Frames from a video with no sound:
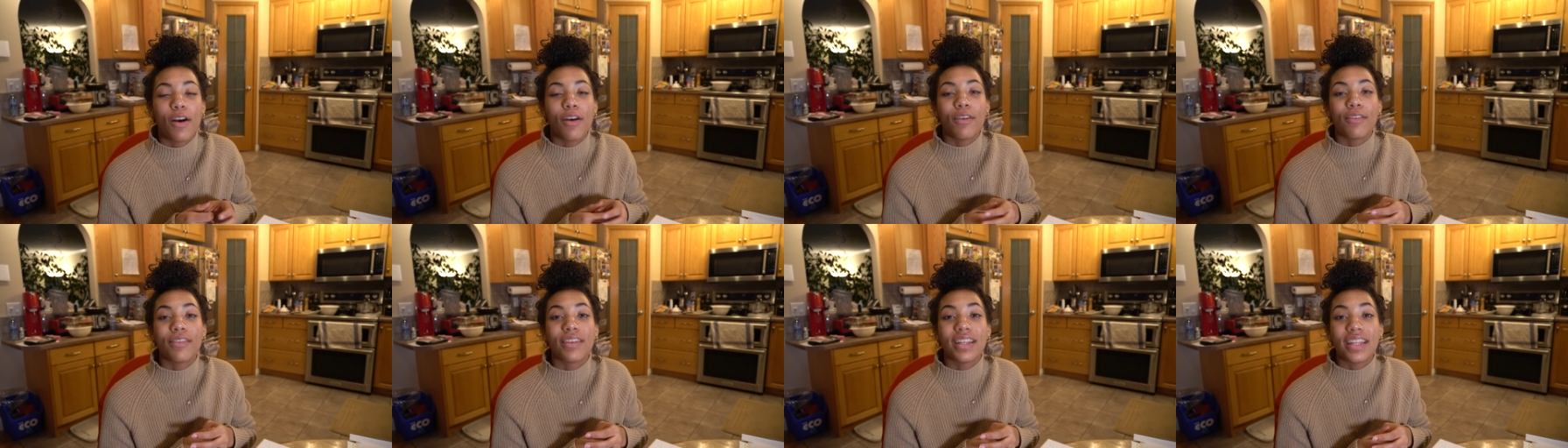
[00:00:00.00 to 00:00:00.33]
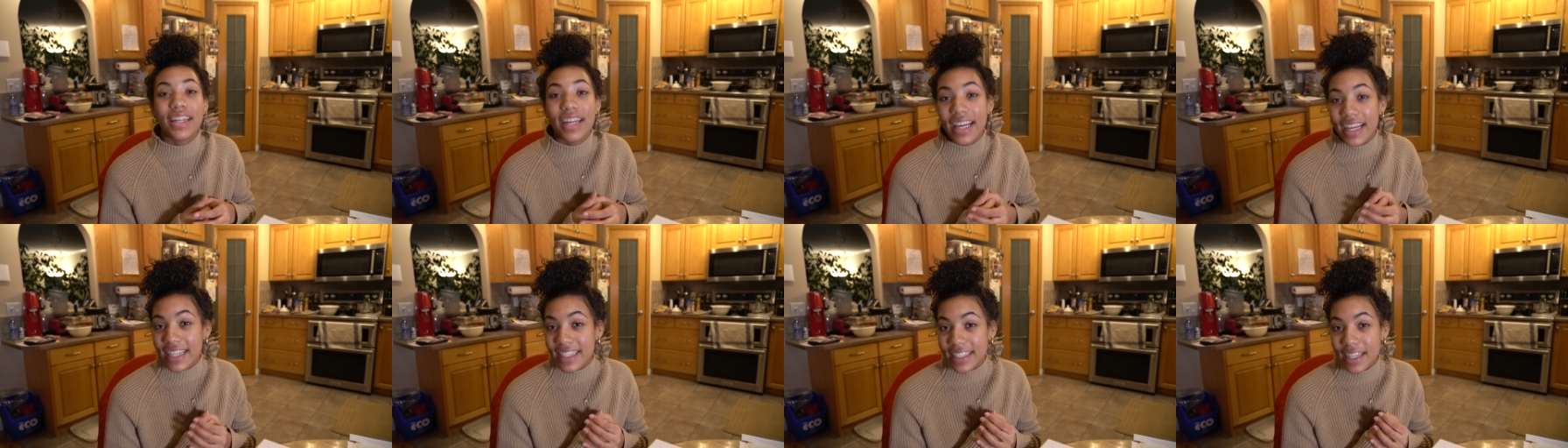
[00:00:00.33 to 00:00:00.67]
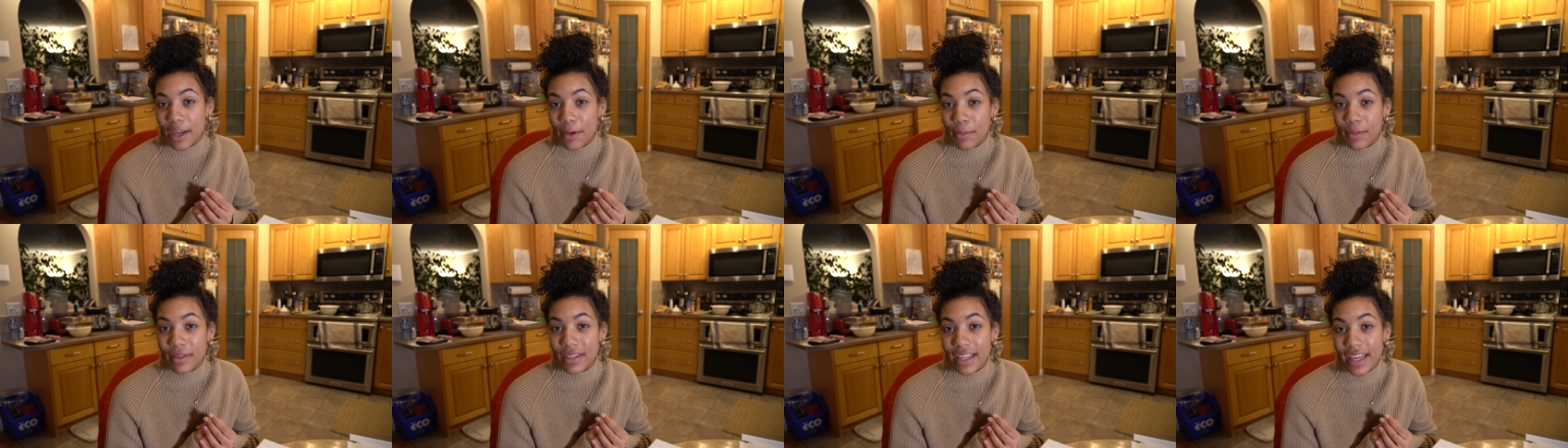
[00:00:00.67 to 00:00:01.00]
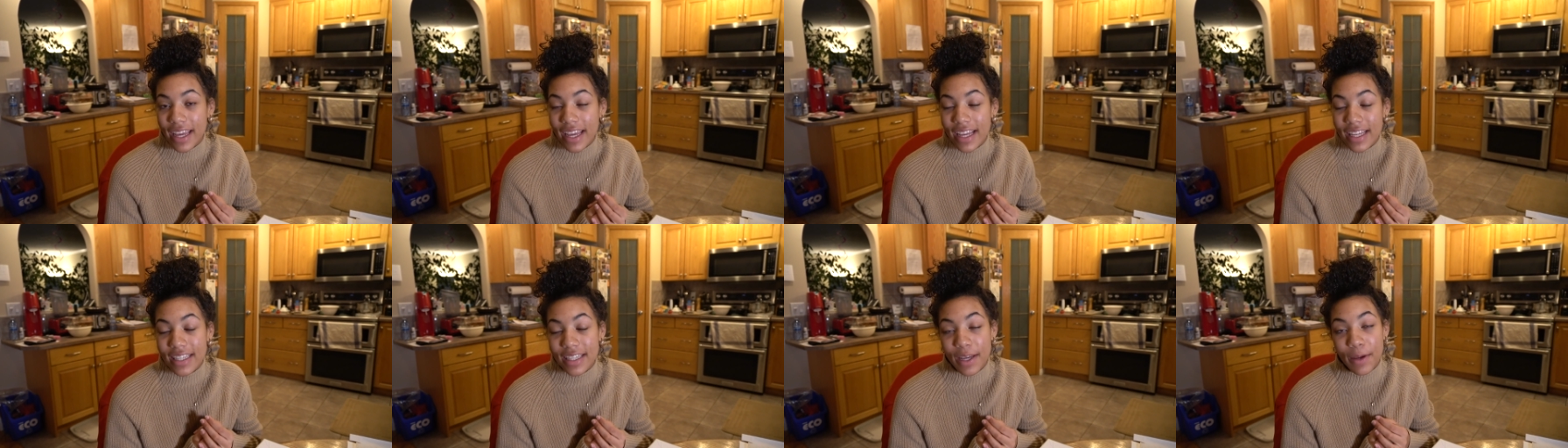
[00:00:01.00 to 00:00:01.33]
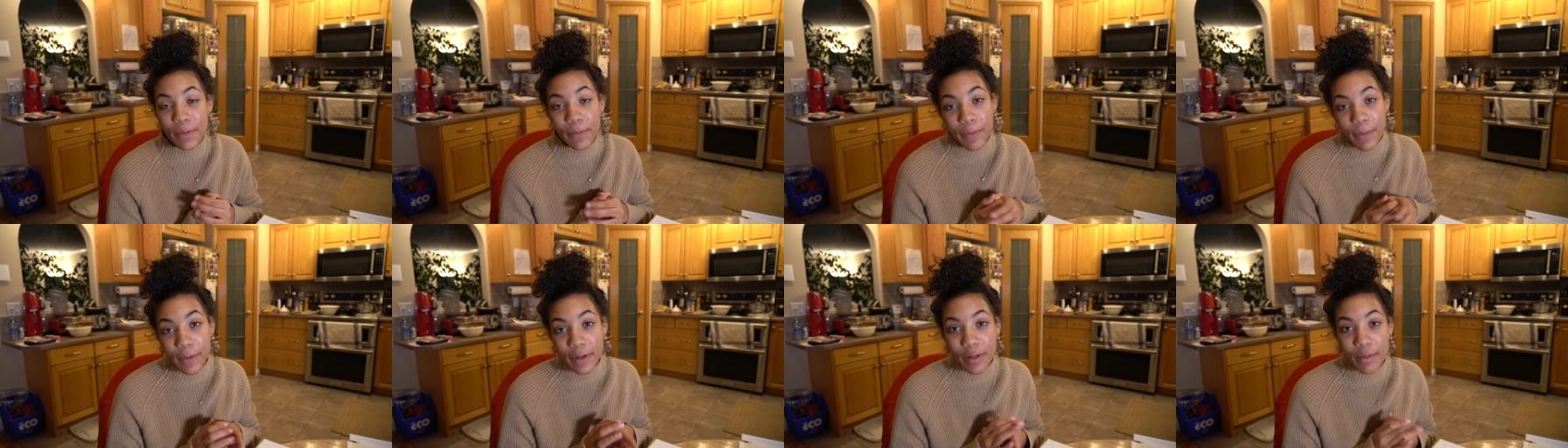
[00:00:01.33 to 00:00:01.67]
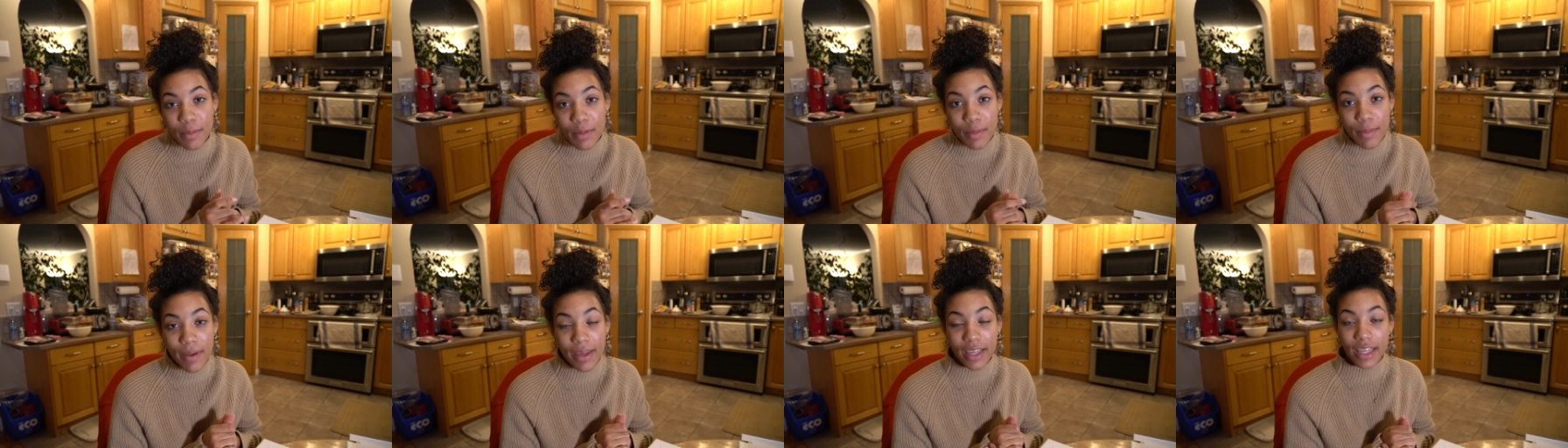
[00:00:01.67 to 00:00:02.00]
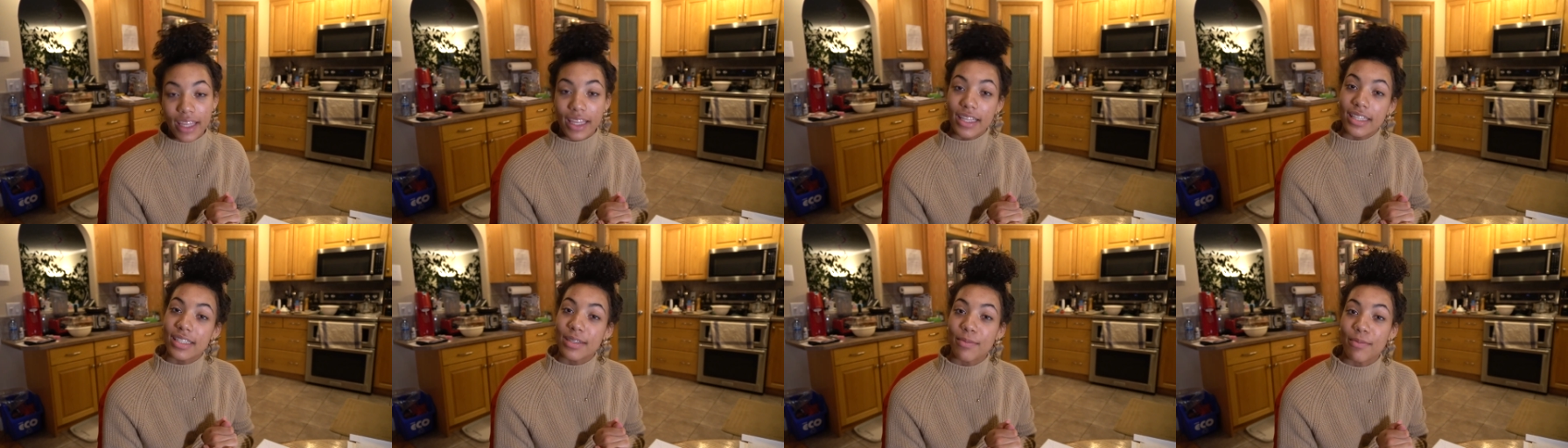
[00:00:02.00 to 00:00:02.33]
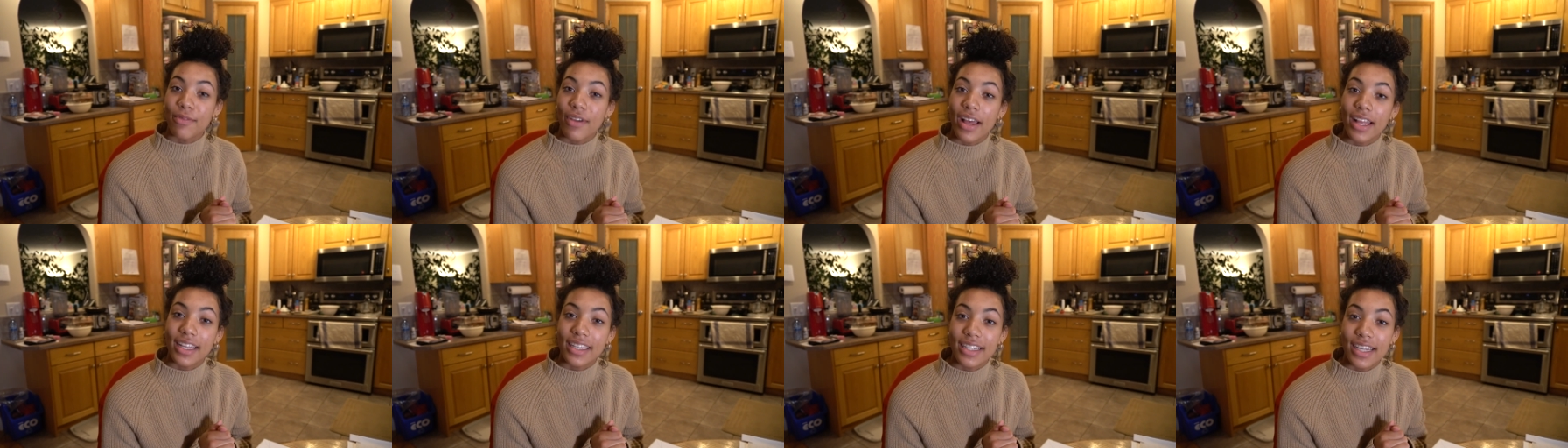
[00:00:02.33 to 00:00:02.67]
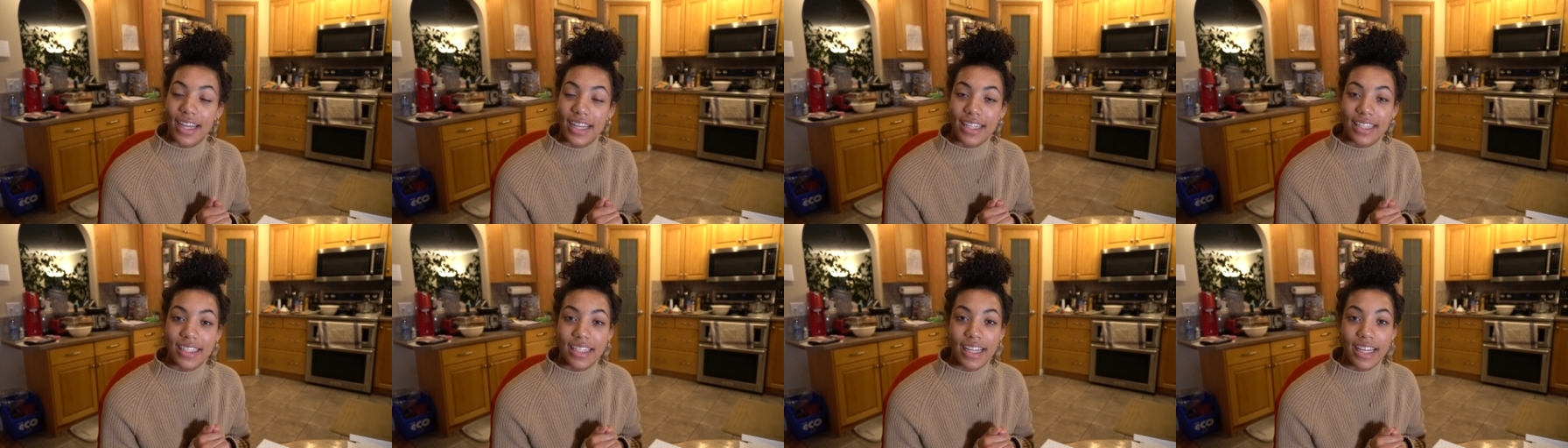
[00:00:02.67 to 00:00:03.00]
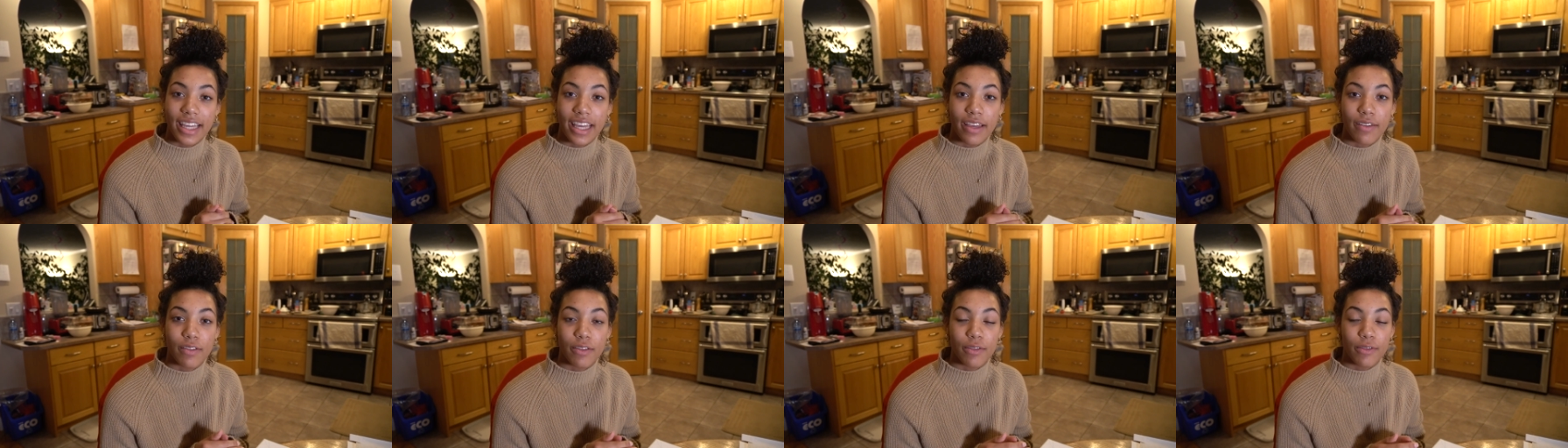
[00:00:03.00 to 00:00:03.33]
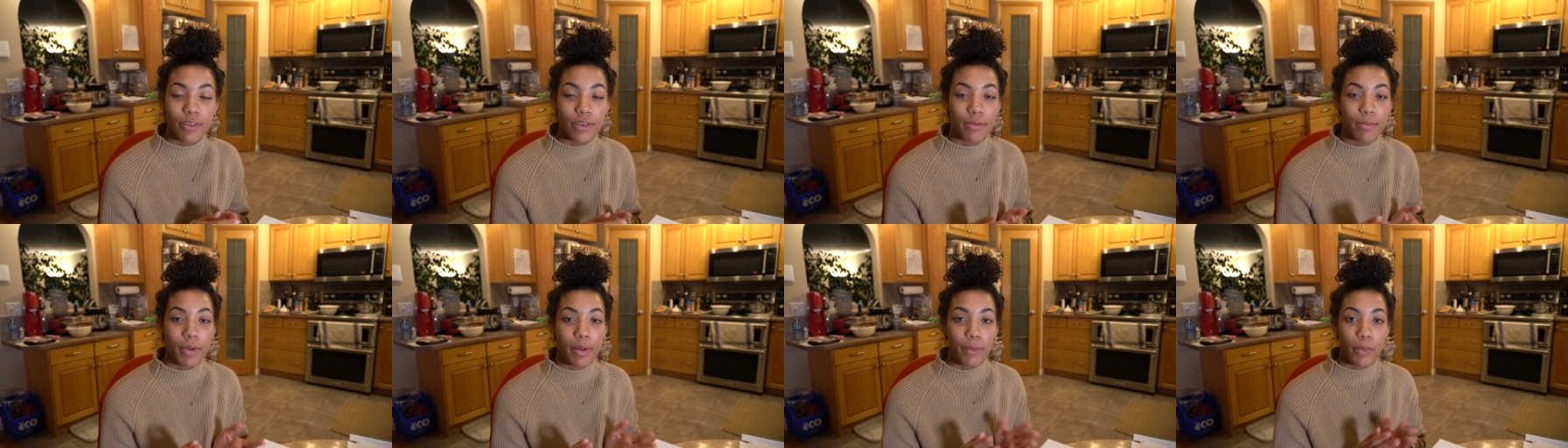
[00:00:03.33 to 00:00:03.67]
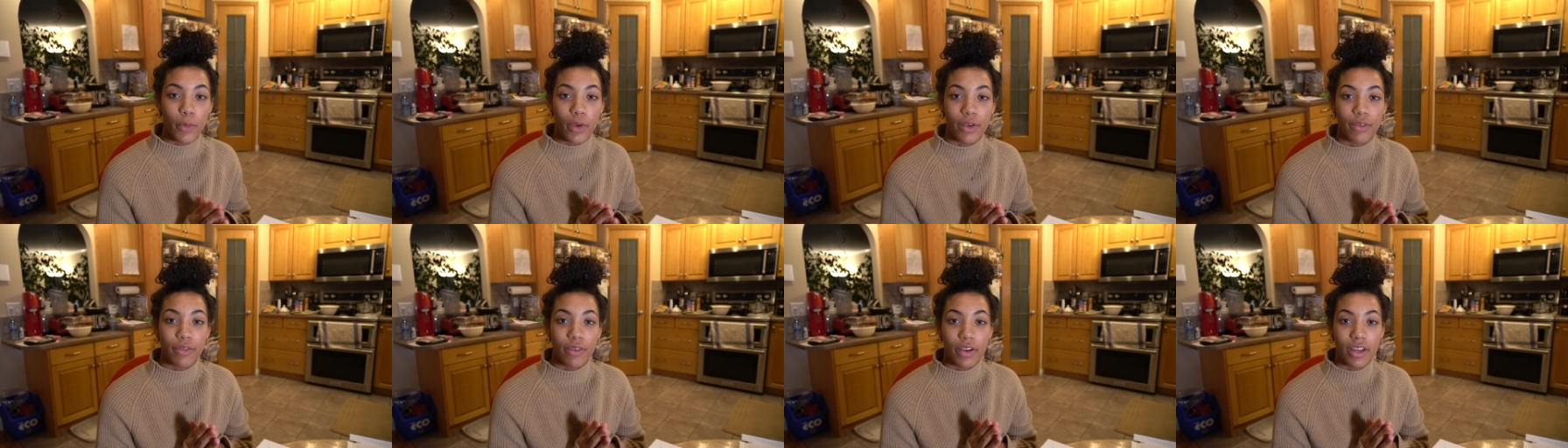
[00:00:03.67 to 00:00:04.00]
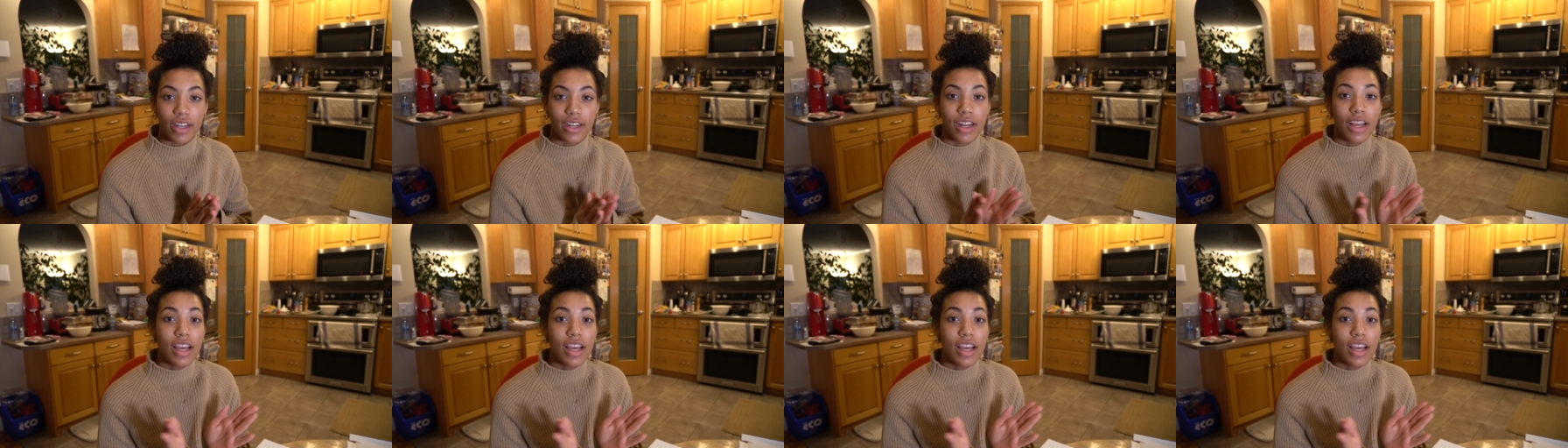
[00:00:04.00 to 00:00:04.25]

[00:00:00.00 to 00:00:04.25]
Over the next couple days, I'm going to be making some Valentine's Day gifts for my boyfriend.